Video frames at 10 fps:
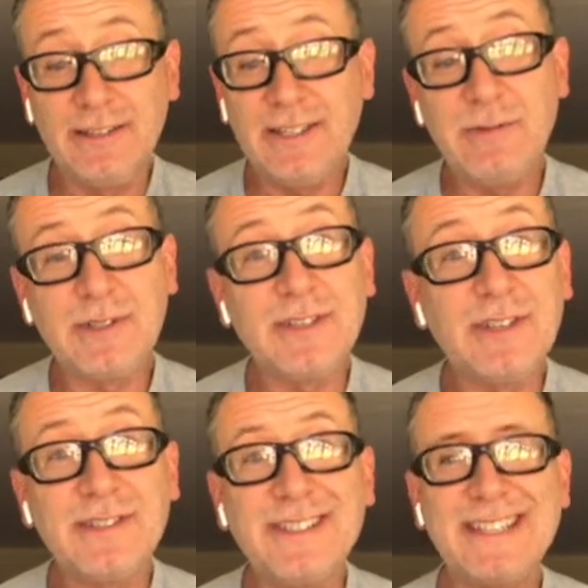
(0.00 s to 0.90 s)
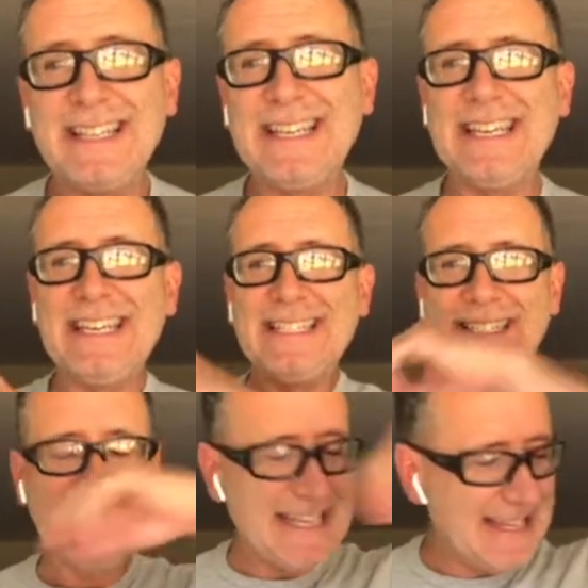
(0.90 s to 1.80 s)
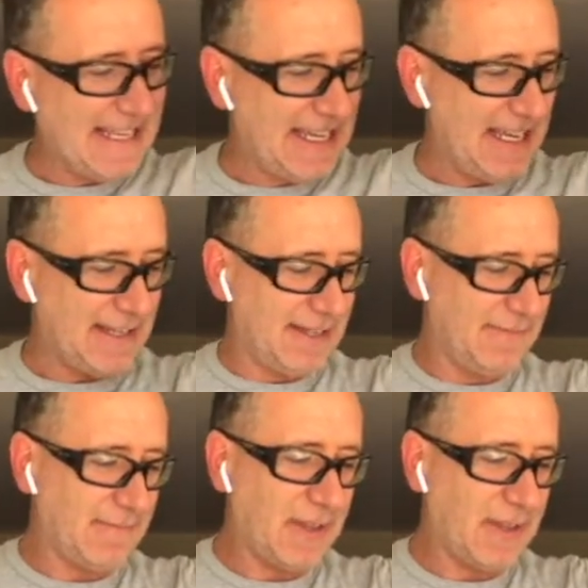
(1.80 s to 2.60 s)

let's see what else is in the kit.